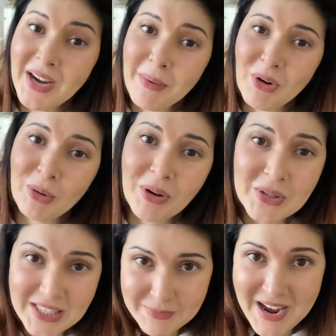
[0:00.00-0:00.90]
I'm all about
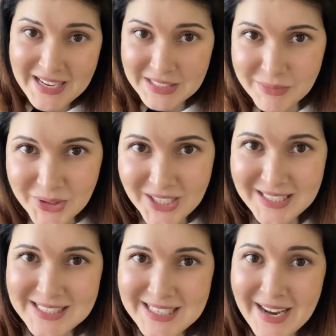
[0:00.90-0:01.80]
cosmetics, beauty and
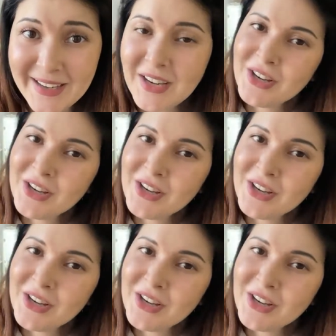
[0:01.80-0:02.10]
aesthetic.